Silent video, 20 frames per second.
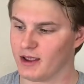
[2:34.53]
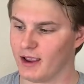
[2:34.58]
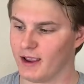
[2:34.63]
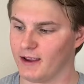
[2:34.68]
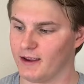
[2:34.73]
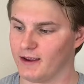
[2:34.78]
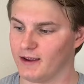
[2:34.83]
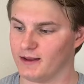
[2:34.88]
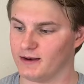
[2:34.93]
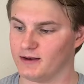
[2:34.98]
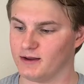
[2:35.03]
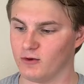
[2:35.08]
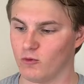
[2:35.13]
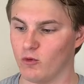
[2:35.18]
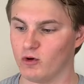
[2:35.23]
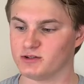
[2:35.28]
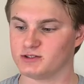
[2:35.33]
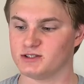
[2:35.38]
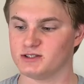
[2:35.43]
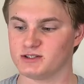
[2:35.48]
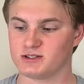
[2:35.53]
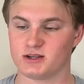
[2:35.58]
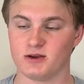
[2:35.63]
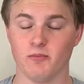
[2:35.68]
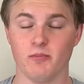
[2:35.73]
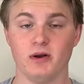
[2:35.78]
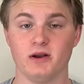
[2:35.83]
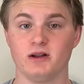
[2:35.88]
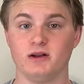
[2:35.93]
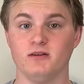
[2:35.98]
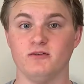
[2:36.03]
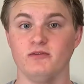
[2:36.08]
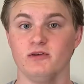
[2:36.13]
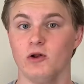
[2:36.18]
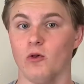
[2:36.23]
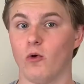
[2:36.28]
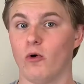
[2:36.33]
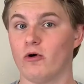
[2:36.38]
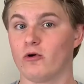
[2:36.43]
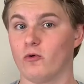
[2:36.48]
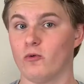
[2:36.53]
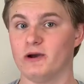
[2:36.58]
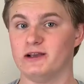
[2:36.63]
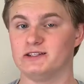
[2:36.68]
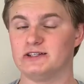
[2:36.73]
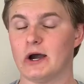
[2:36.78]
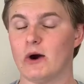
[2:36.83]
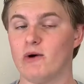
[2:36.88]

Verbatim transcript: and it wasn't competitive in a lot of ways.